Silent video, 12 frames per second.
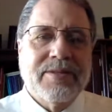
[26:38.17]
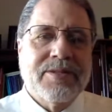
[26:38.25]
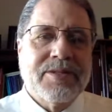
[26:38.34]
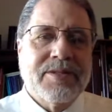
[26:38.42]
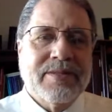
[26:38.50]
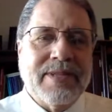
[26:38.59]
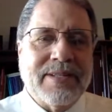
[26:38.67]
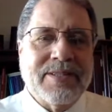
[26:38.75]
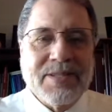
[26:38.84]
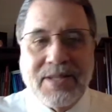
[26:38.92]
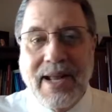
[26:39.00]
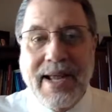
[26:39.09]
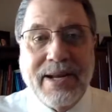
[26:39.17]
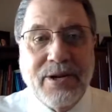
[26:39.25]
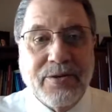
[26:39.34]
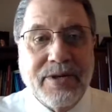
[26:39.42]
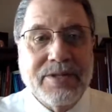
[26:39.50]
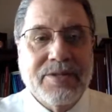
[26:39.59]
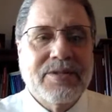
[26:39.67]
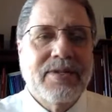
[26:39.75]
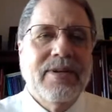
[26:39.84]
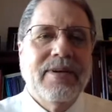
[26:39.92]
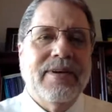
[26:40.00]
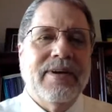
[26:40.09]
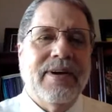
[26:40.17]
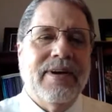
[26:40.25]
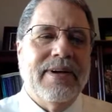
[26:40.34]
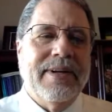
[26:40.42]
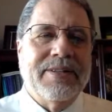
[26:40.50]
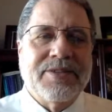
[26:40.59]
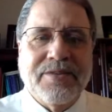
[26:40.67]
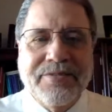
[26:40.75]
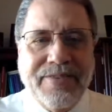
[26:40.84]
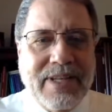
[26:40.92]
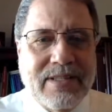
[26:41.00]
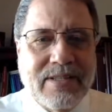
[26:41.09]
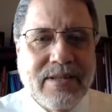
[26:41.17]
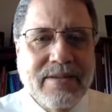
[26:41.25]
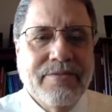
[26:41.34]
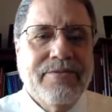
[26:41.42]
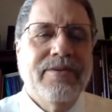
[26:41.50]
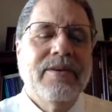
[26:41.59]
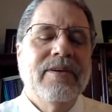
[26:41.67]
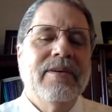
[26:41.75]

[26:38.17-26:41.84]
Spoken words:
slanderous. It's offensive.